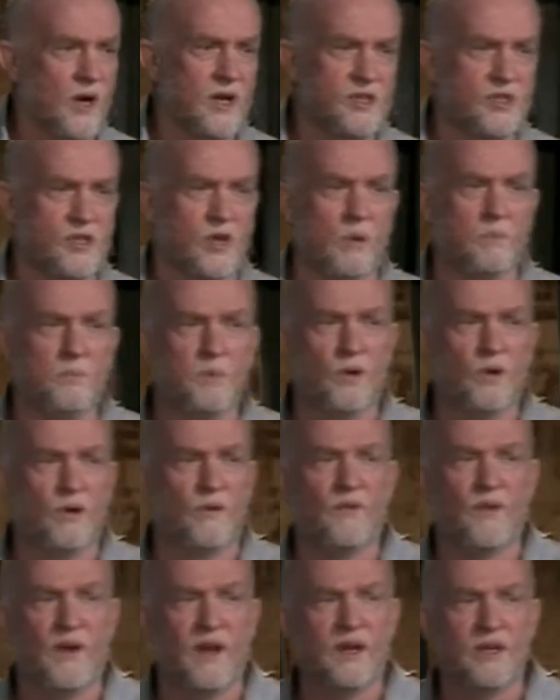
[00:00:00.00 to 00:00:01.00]
so
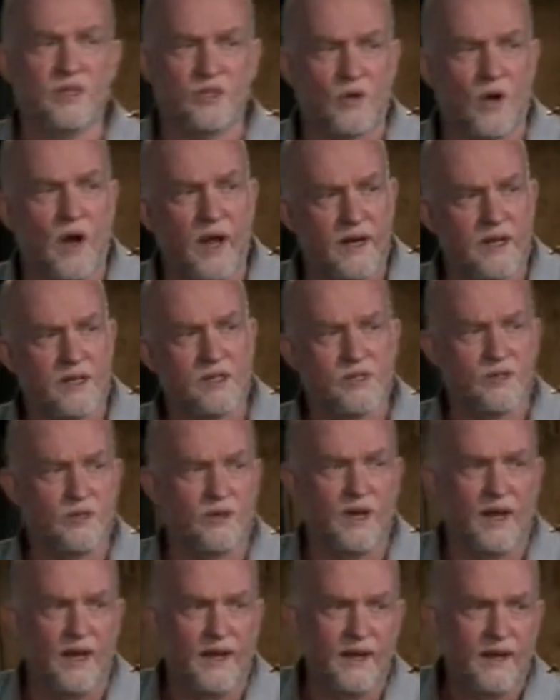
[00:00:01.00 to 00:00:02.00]
beautifully in his writings
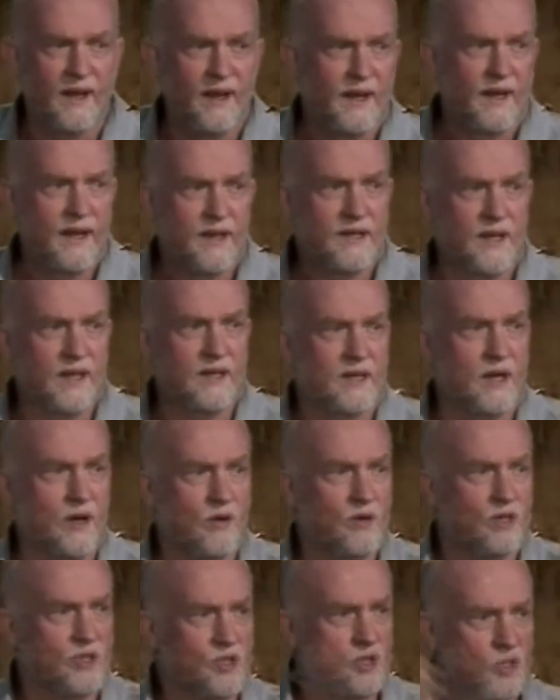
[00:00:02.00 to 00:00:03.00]
today that there
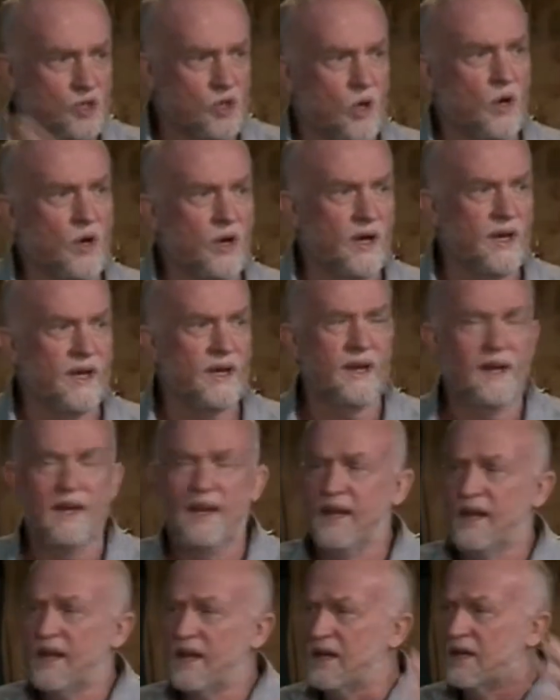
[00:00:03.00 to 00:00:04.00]
is joy
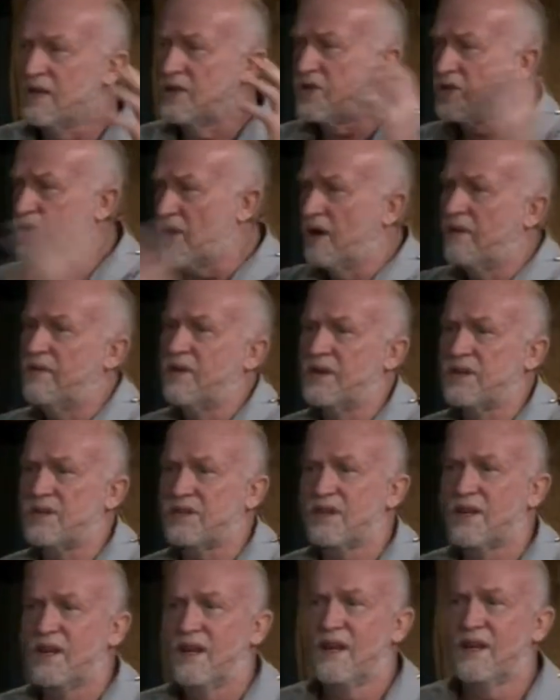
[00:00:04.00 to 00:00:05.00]
in service.